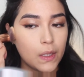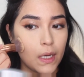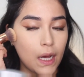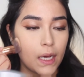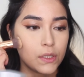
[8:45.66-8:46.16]
And
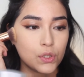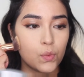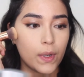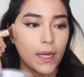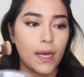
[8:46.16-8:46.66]
I just
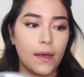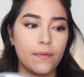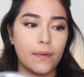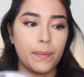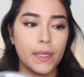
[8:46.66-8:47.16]
want to have
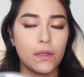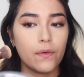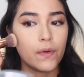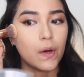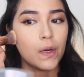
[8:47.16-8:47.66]
a bit of
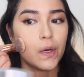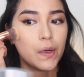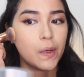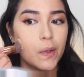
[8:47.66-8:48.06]
color